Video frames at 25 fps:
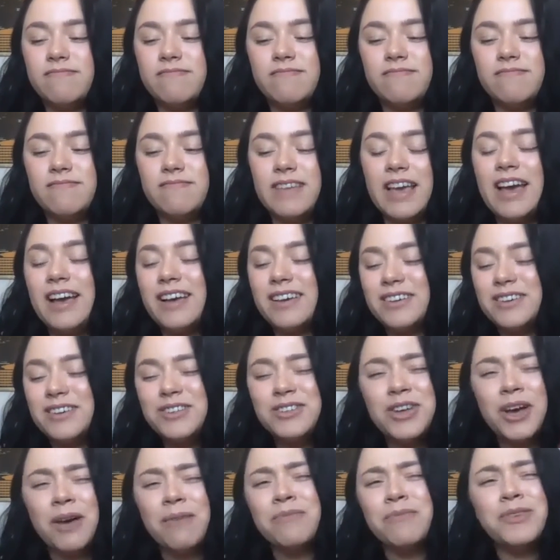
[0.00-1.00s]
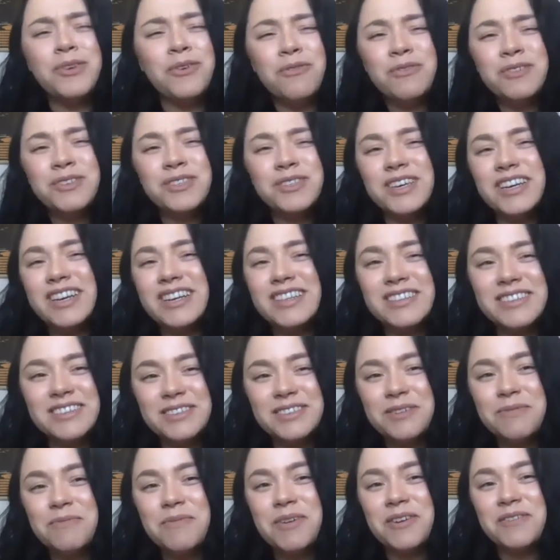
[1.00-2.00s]
Yeah, good job. You're always good at those
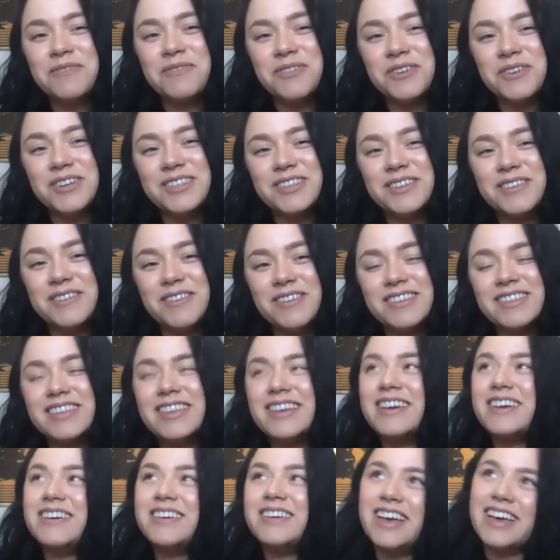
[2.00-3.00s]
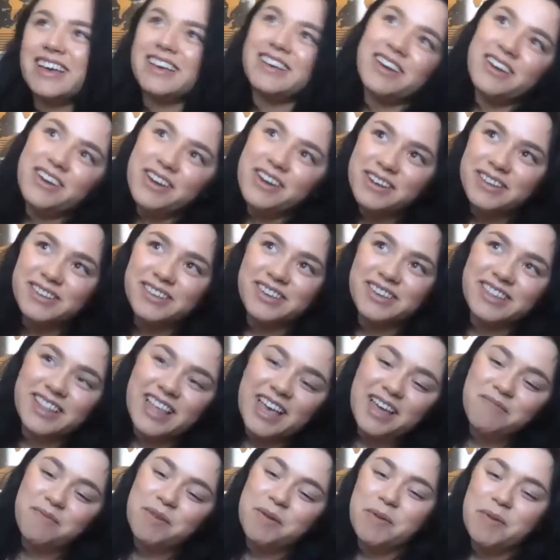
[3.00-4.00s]
little metaphors. I'm like, okay, all right, taking
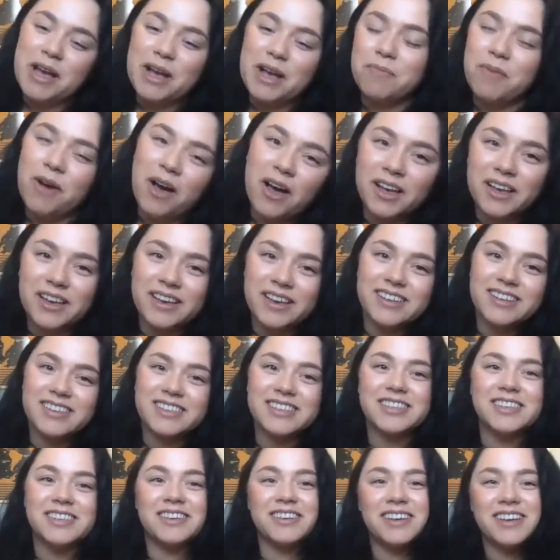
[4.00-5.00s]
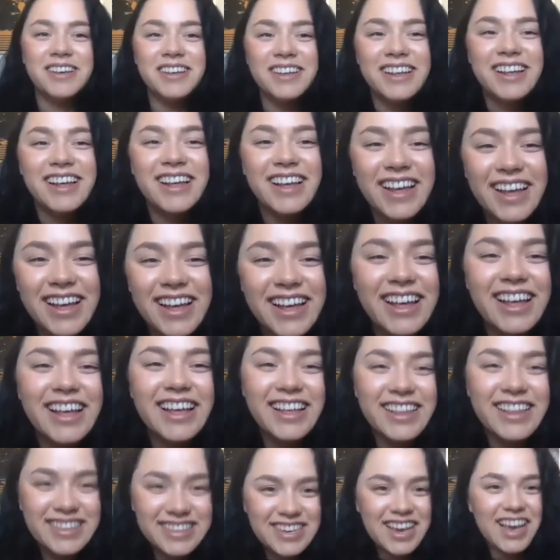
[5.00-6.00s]
that in my back pocket to
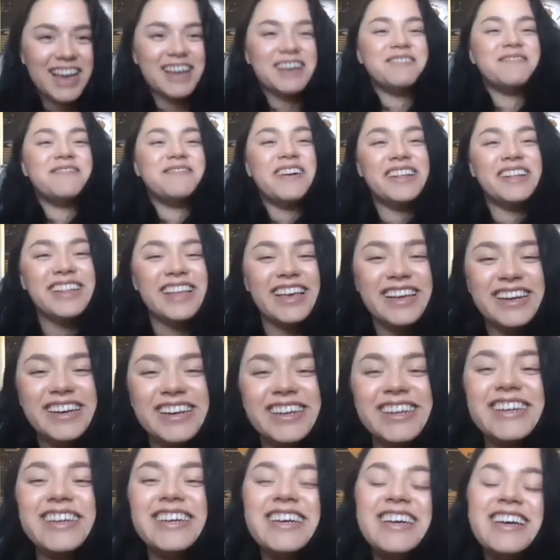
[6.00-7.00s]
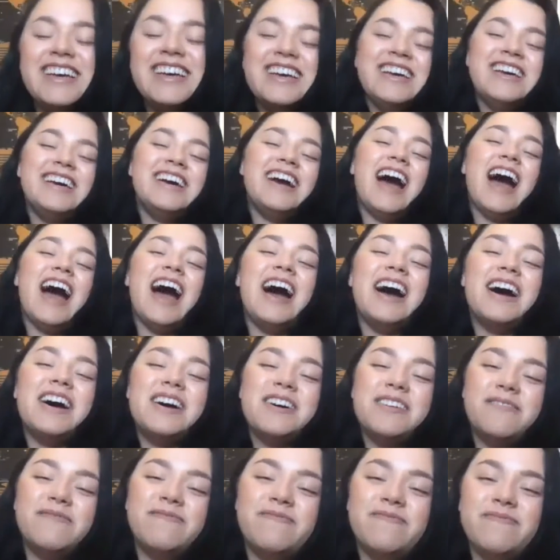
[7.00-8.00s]
talk about later.
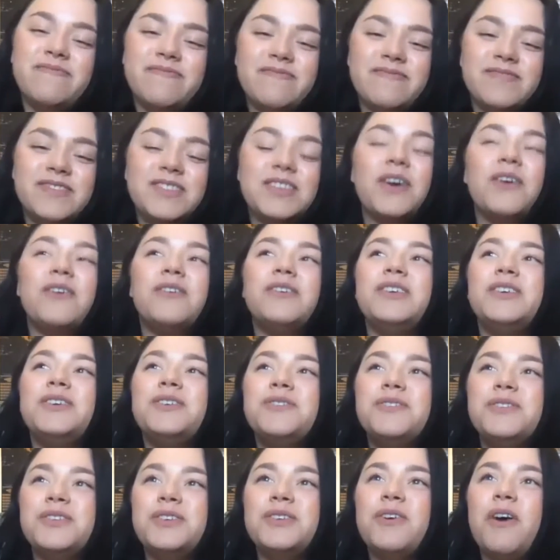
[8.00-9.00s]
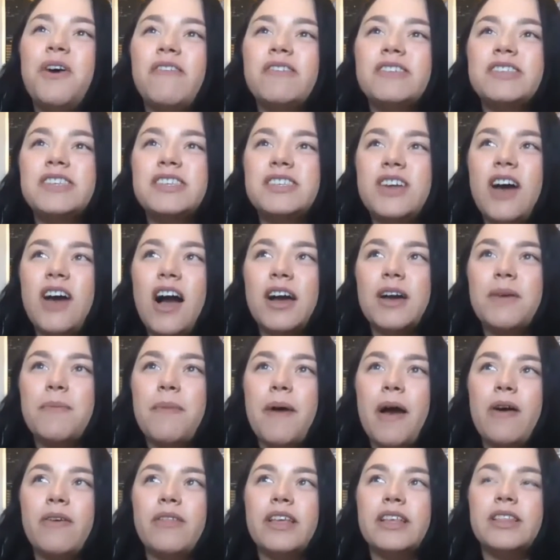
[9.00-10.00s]
So you obviously talk
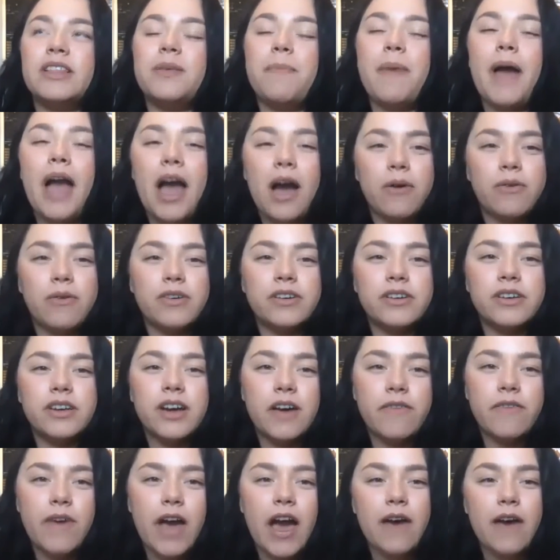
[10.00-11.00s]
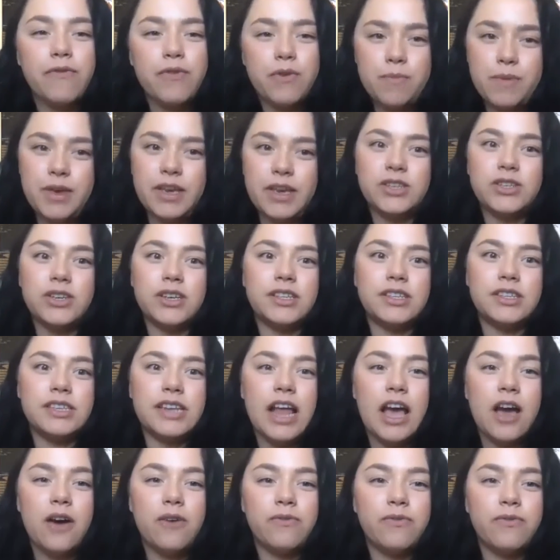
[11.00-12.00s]
about like the power of affirmations and
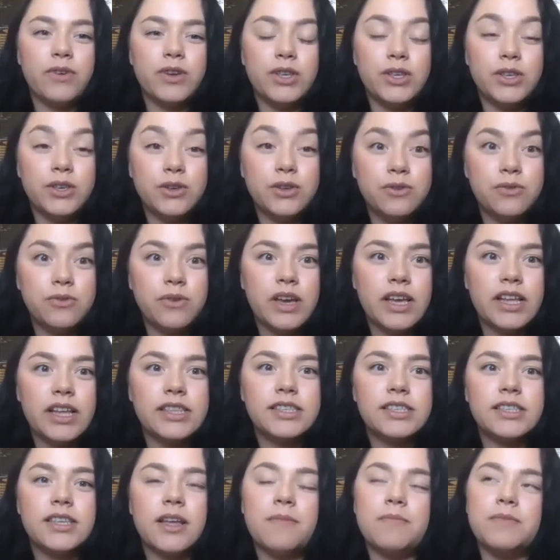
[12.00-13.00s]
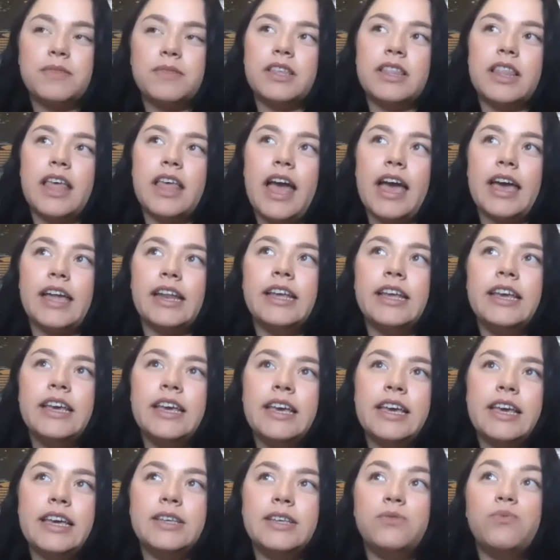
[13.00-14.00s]
how for you it's something that
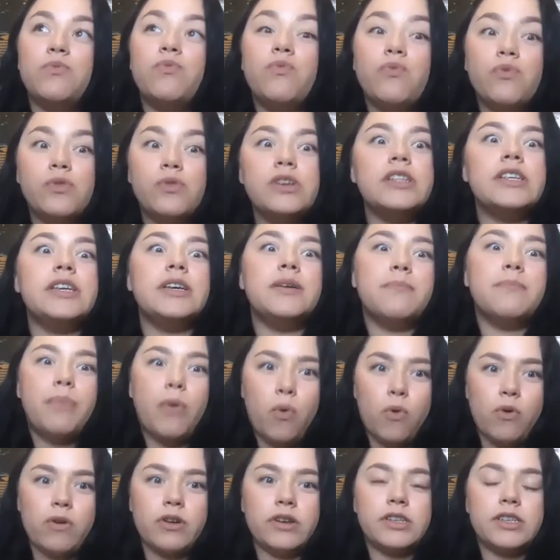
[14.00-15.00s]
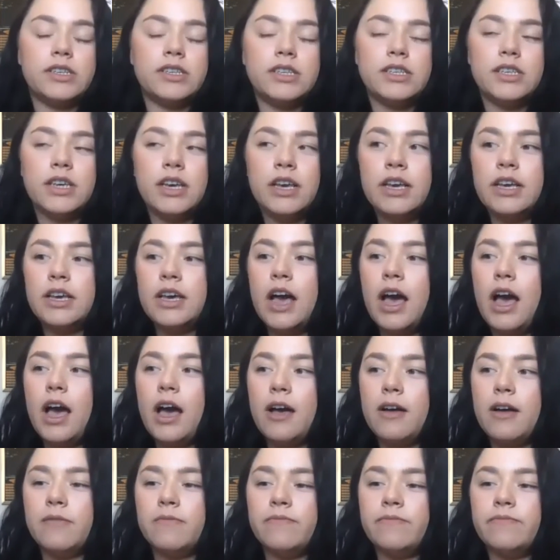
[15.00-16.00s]
is really important.
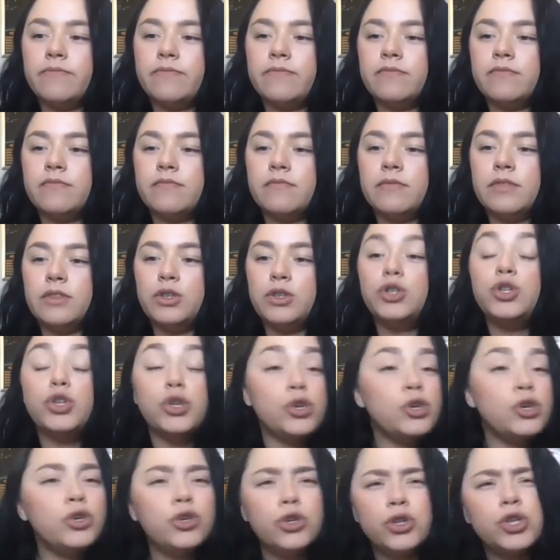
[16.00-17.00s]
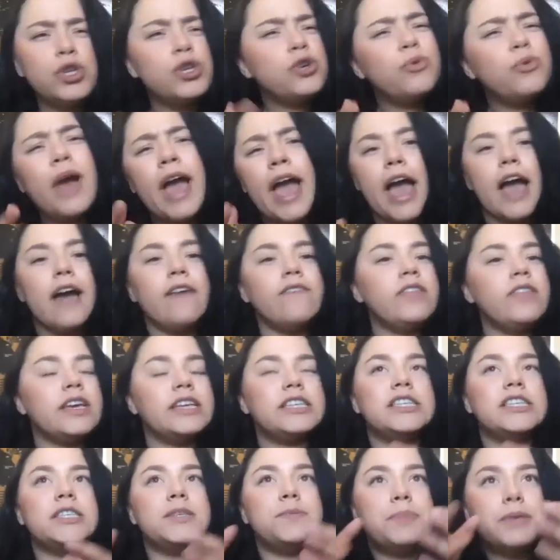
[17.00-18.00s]
Do you have like
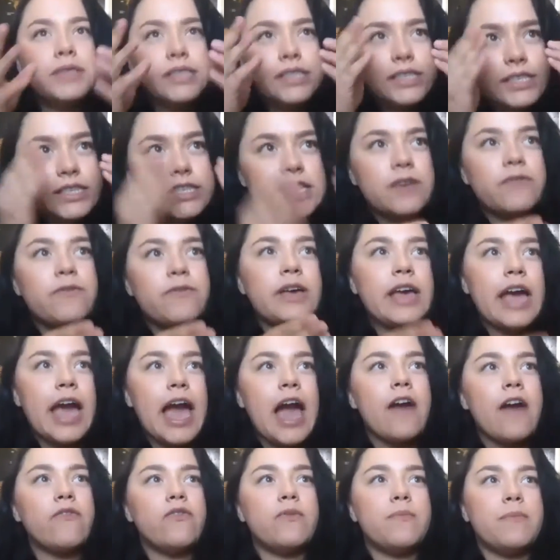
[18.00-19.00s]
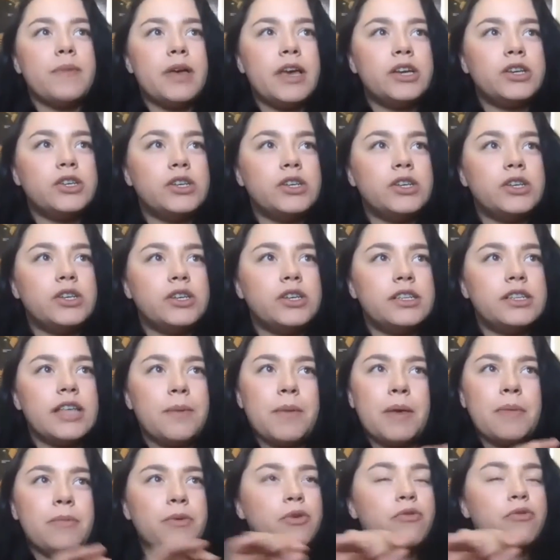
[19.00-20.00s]
specific affirmations that
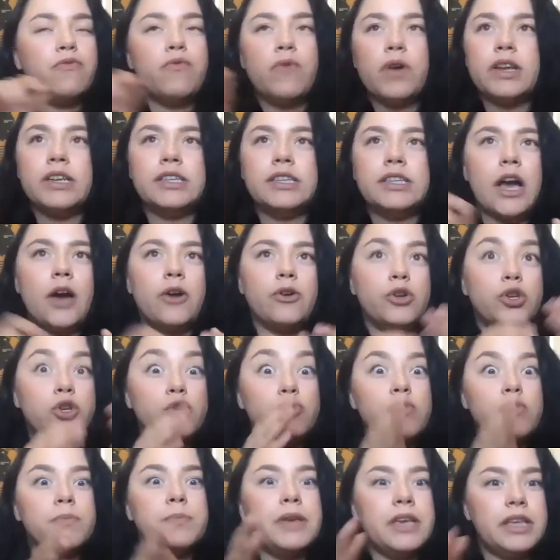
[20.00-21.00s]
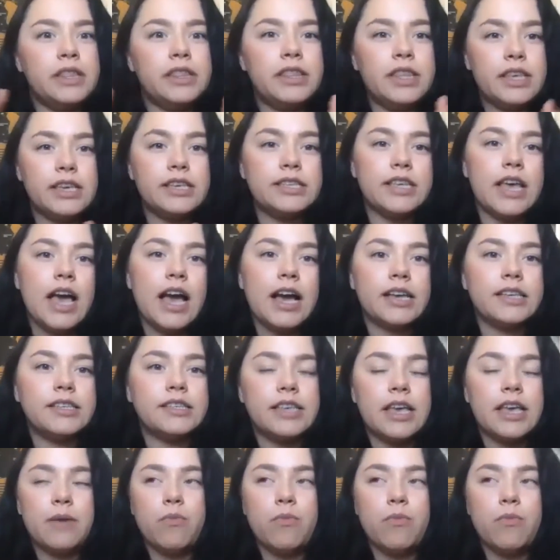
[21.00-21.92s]
maybe you've written down or you repeat the exact same